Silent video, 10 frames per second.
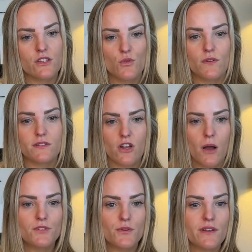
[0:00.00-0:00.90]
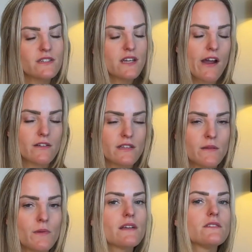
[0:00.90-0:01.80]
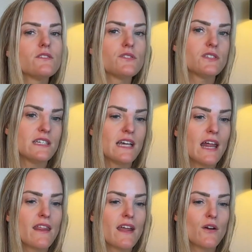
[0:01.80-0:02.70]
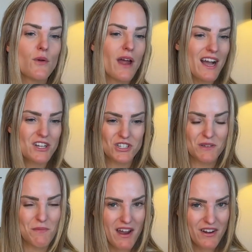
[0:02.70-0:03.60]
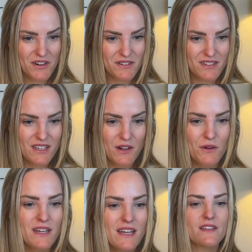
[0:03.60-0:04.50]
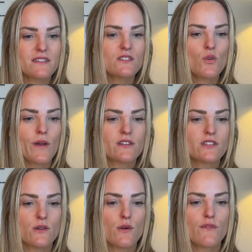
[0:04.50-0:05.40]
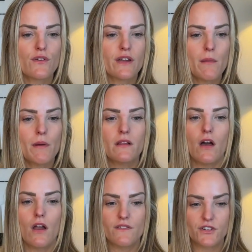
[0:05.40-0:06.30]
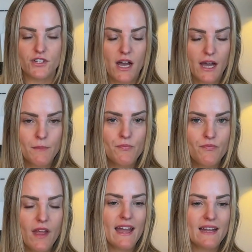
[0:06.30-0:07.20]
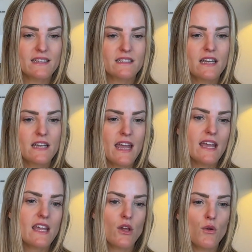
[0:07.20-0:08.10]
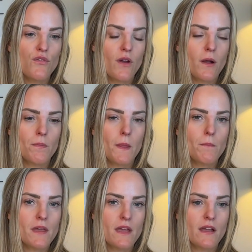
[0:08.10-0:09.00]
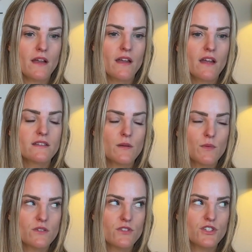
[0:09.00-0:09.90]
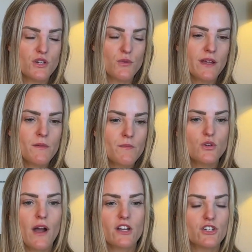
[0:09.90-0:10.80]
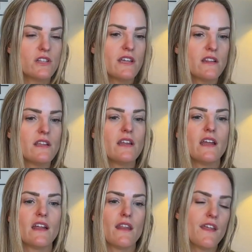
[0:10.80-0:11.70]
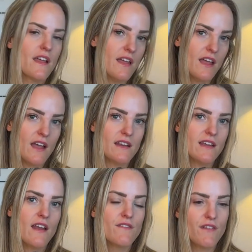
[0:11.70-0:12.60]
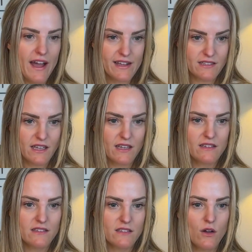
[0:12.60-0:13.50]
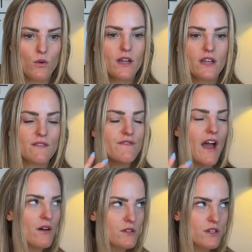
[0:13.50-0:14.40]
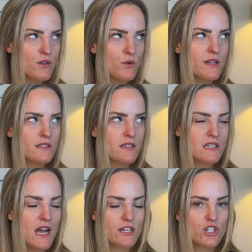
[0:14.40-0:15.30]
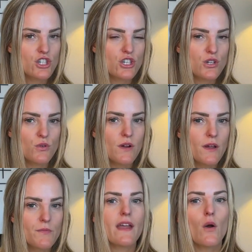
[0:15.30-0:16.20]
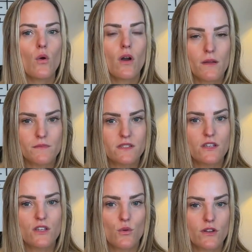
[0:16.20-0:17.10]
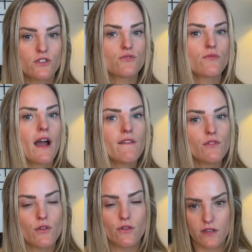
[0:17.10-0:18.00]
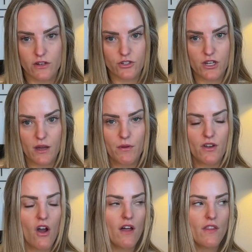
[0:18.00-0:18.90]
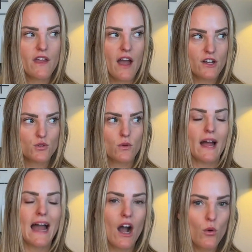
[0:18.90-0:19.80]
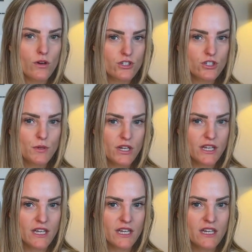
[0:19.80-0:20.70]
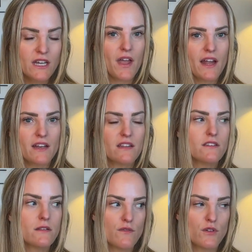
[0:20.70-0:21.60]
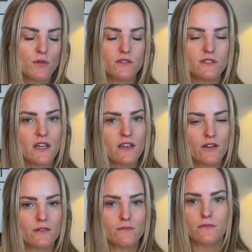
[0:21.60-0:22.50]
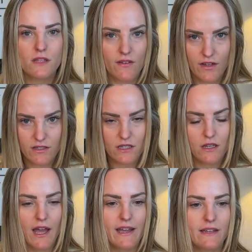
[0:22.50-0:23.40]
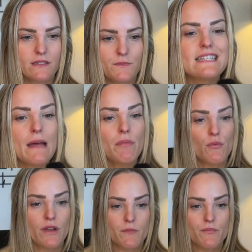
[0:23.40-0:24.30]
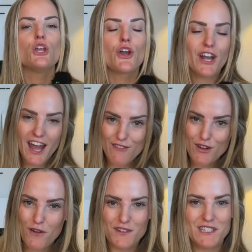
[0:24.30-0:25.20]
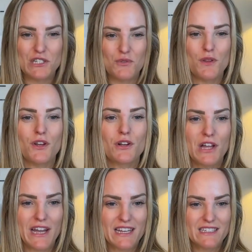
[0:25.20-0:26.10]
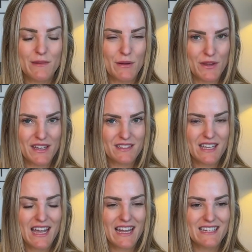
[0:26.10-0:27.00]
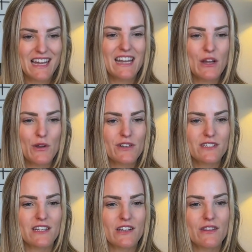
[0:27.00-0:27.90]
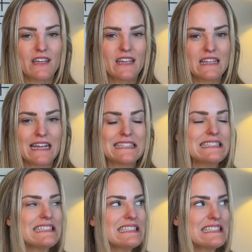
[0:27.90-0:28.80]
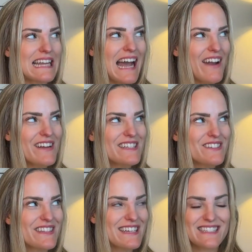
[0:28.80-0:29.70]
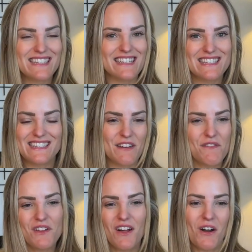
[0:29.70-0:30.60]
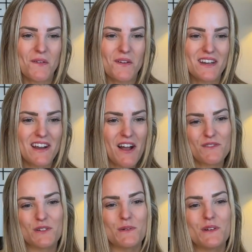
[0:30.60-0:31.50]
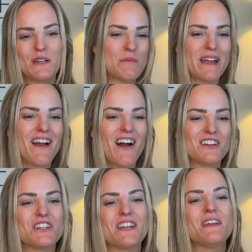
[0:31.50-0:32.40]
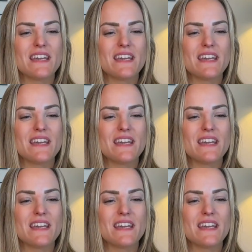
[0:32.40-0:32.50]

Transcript: you will stop doing entirely because you'll see they don't actually matter. So this is going to free up a lot of your time and take you from being someone who's doing to actually leading and thinking and advising. So the value is attached to the outcomes that you can drive through your leadership, not the actual hours you're putting in and the deliverables that you're giving to the client. Step 3, you're going to have a conversation with your client about this. And I know you're sitting there thinking like, oh, how do I do this? And this is going to feel awkward and uncomfortable and oh my gosh. And